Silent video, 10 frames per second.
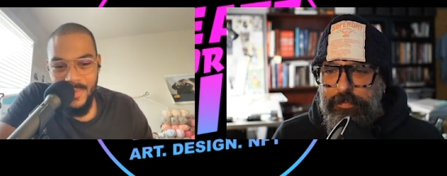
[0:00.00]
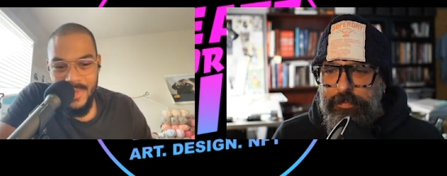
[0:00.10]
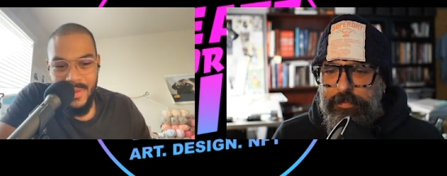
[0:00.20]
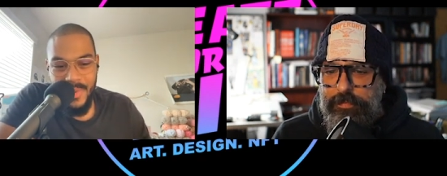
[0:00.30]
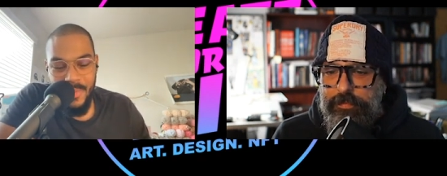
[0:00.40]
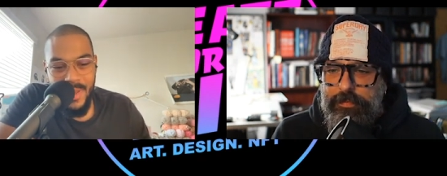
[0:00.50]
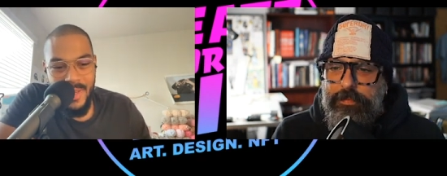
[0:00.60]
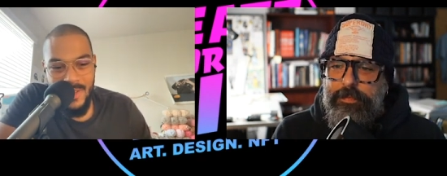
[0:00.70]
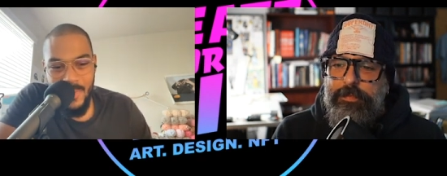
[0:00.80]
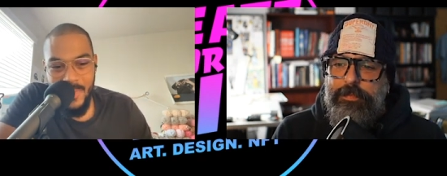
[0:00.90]
Speaker 1: wisdom and being
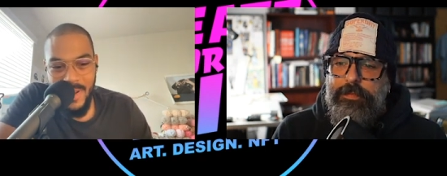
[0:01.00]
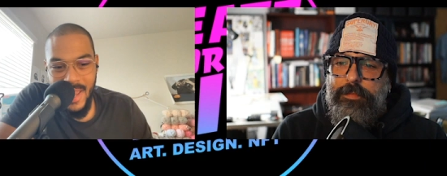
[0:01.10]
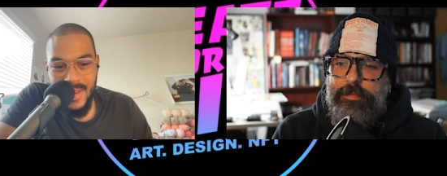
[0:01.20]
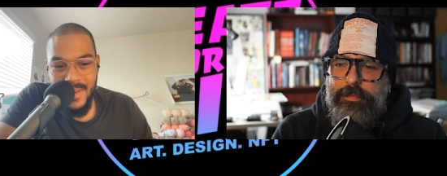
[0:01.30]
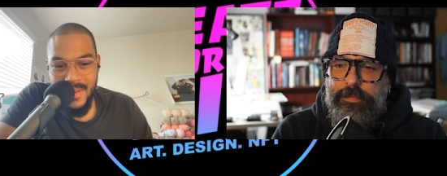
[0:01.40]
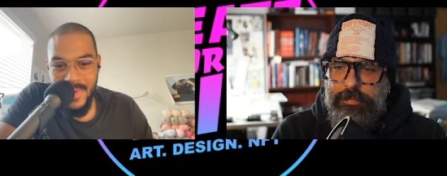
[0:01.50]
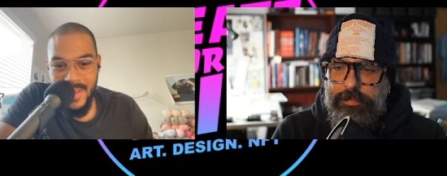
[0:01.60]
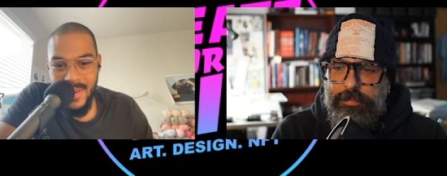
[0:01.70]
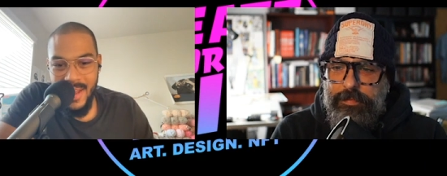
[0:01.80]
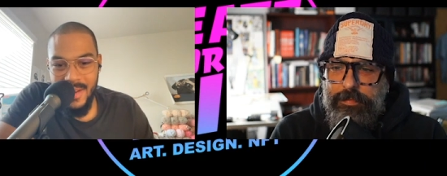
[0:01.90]
super candid,
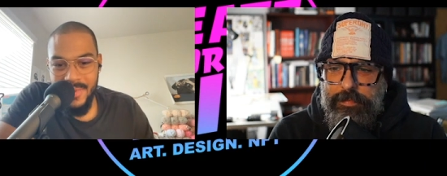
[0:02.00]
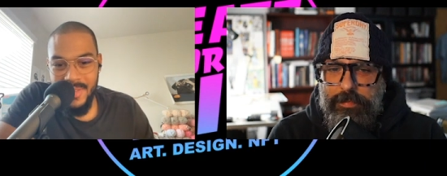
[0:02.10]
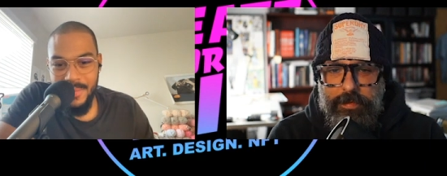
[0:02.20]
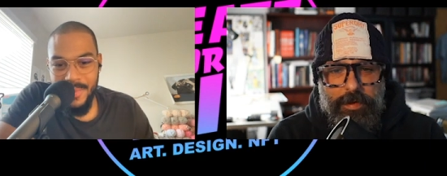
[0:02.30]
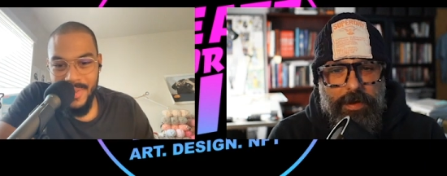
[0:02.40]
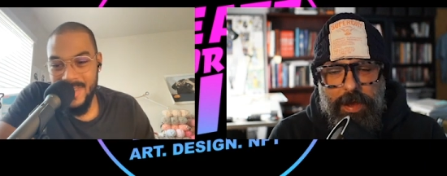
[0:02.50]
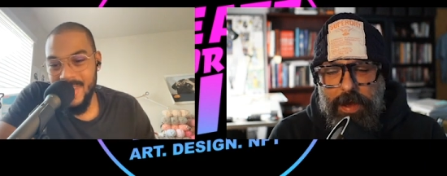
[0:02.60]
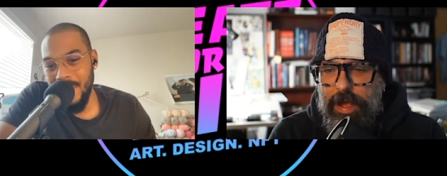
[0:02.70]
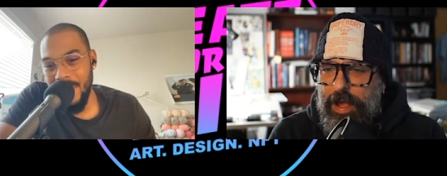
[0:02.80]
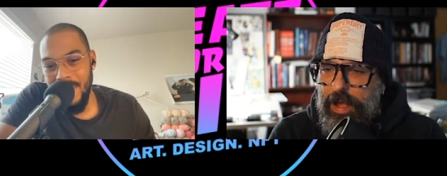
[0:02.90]
man. I really, pre- this is
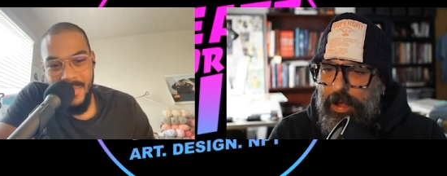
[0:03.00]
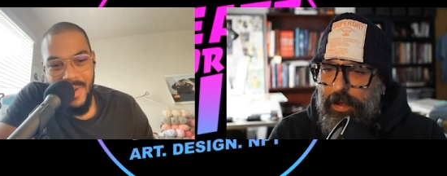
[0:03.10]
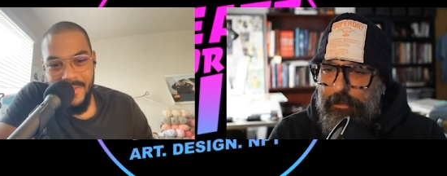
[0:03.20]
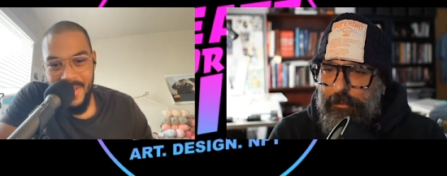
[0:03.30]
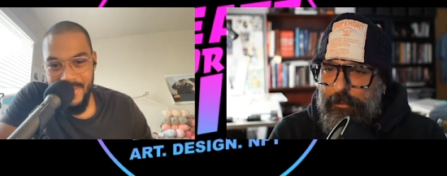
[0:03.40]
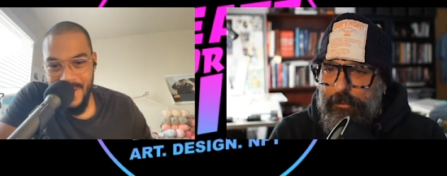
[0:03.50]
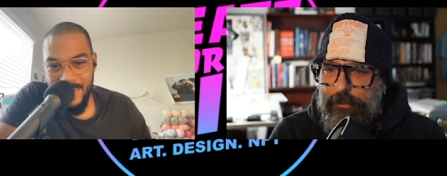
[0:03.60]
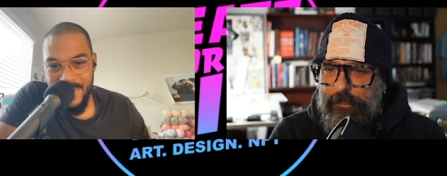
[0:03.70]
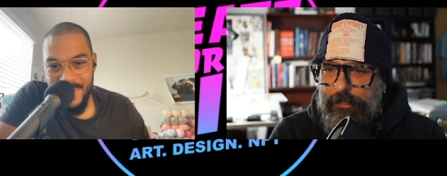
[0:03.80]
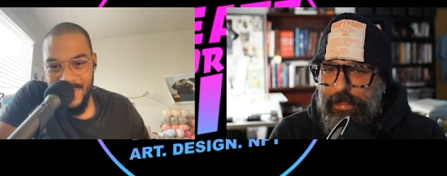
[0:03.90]
going to be one of my favorite
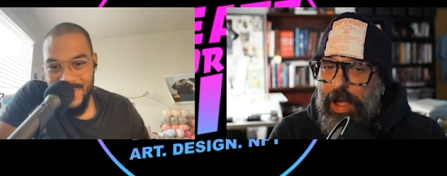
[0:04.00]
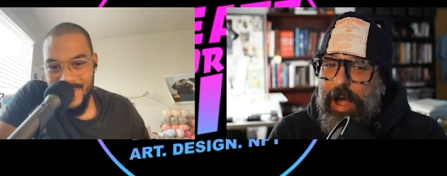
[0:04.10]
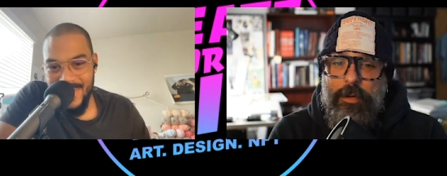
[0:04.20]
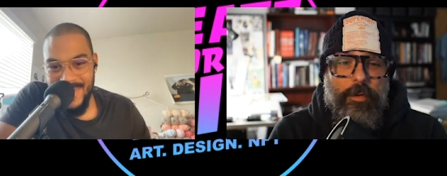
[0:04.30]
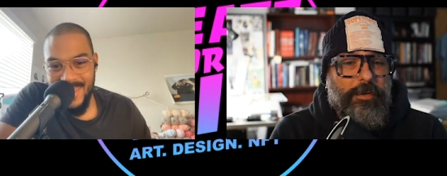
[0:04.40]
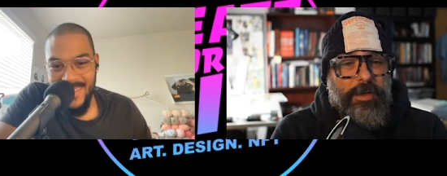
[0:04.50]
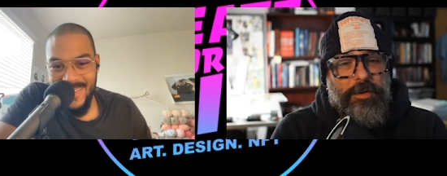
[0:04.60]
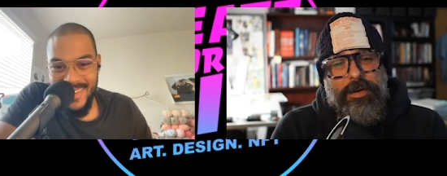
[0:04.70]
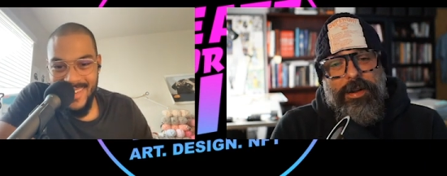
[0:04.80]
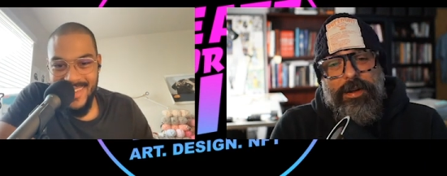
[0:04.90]
episodes.
Speaker 2: Uh, oh,
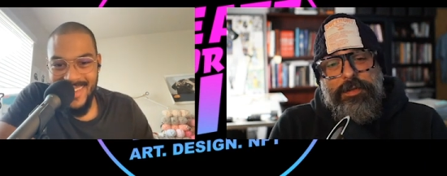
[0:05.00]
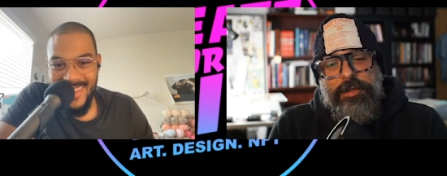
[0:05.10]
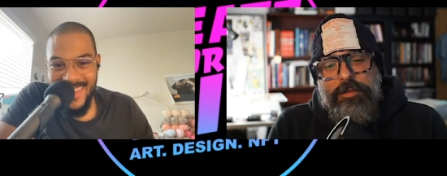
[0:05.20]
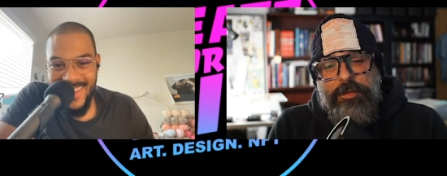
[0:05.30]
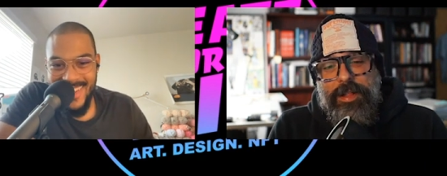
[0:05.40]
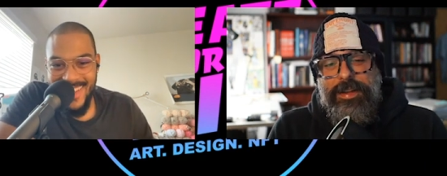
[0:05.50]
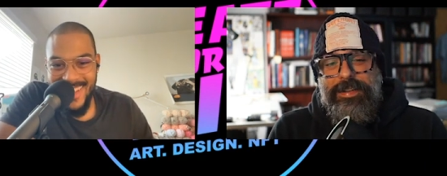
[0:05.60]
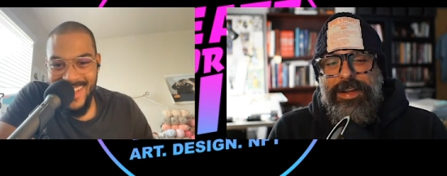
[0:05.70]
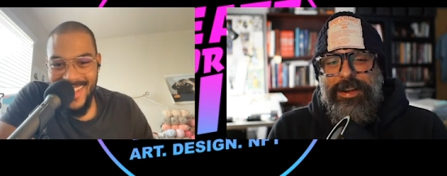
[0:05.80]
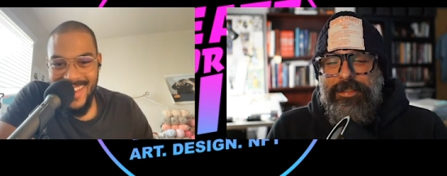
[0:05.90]
dude, I'm so glad
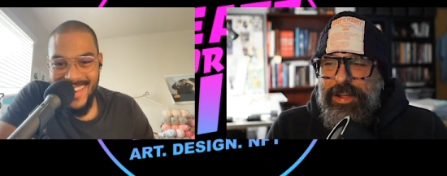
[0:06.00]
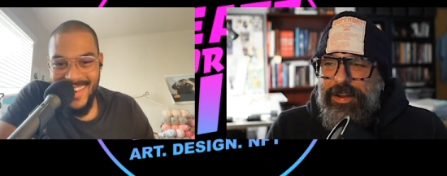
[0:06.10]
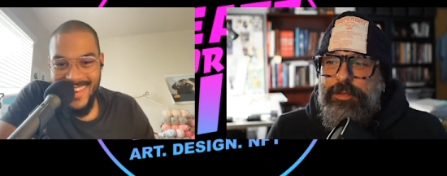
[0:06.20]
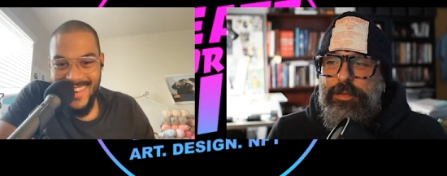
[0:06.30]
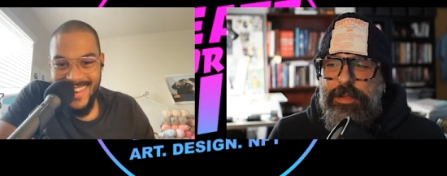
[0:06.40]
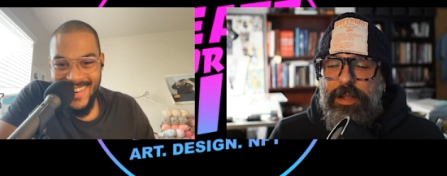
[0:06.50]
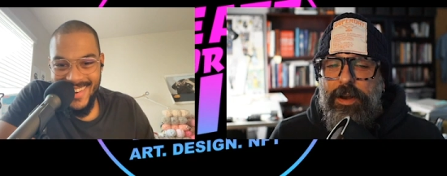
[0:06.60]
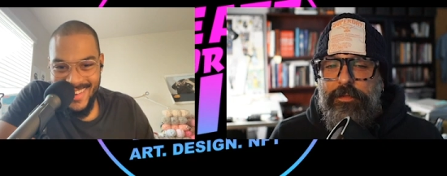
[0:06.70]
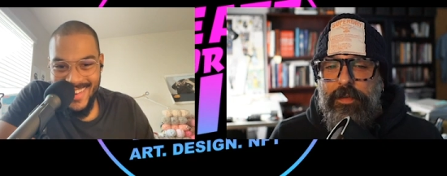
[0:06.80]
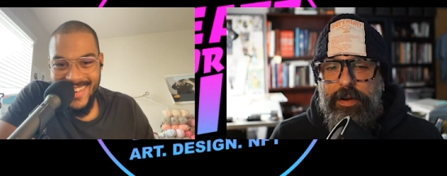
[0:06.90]
to hear that. This was a
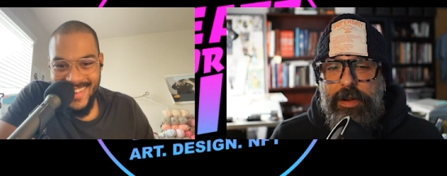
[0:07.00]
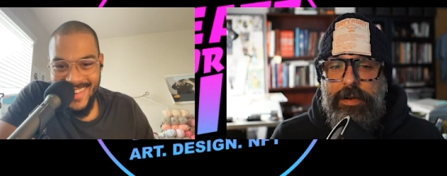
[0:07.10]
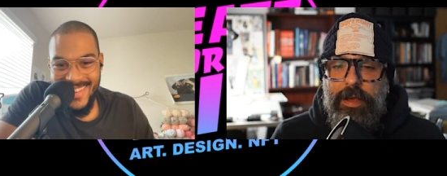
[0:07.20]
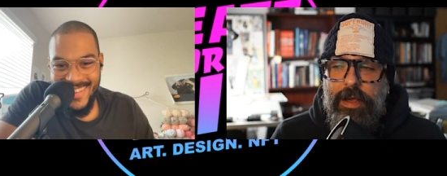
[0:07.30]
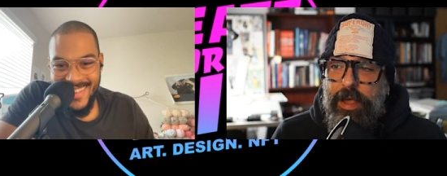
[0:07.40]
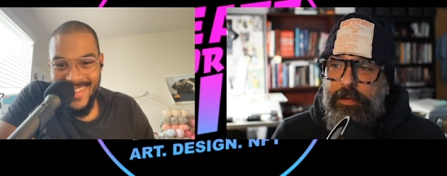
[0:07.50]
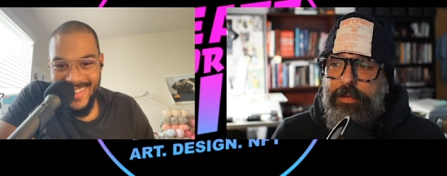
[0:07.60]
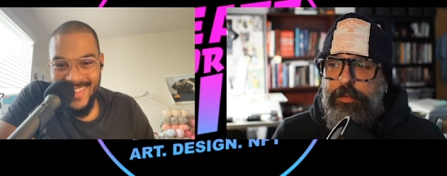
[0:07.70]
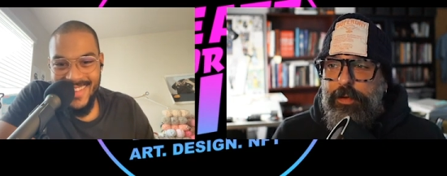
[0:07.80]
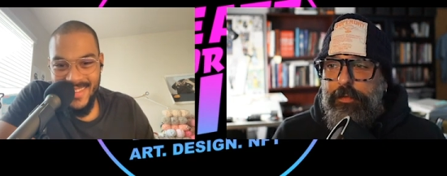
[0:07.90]
lot of fun. And if
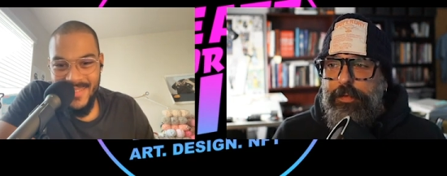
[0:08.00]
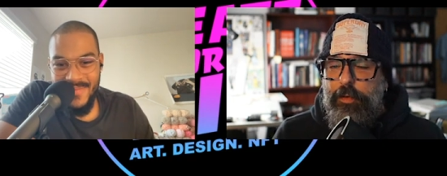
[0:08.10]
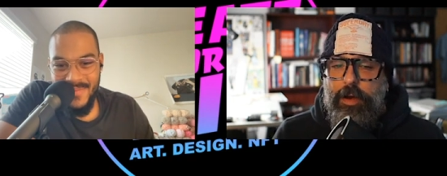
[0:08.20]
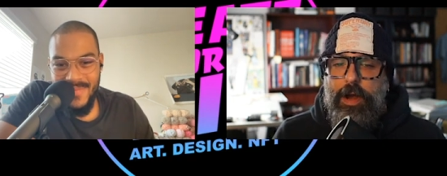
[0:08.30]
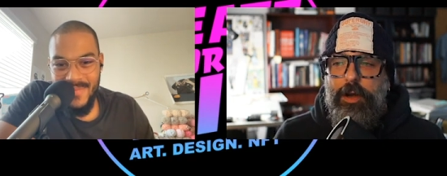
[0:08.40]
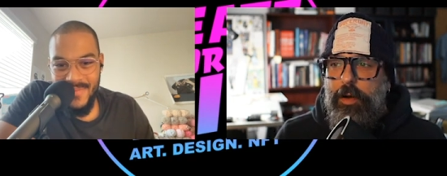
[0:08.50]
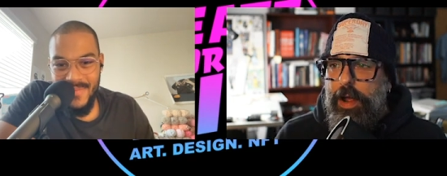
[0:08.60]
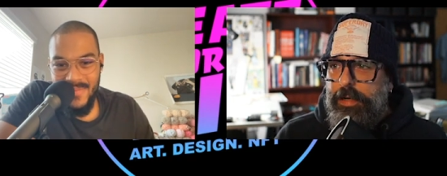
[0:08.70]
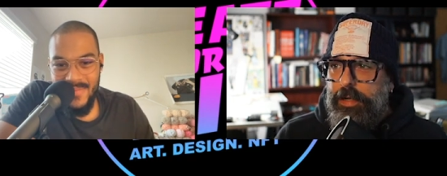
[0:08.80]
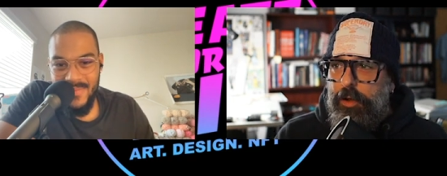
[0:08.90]
you, if you, I know I
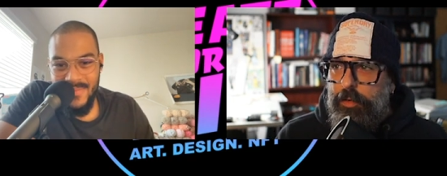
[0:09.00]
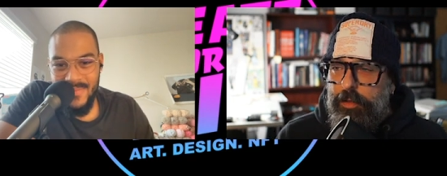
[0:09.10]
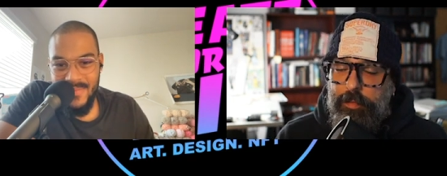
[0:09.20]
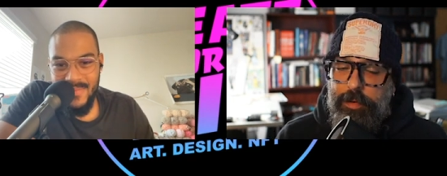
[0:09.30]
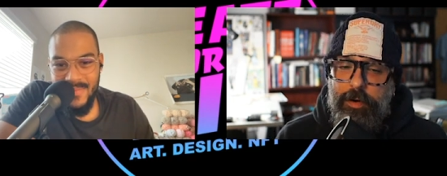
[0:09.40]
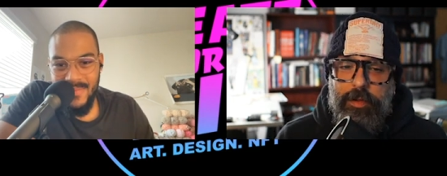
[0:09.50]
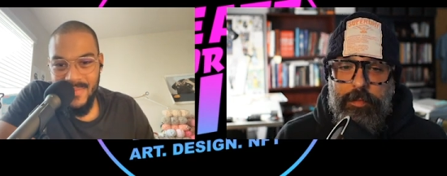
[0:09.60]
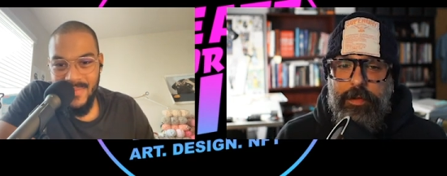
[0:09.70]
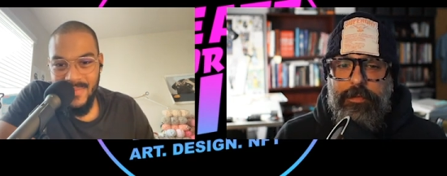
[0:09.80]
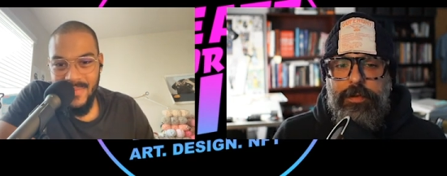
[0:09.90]
had to go a little bit early,
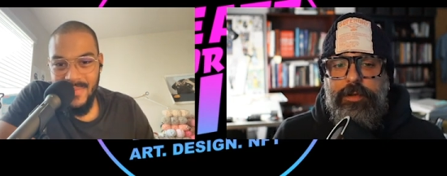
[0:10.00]
but if you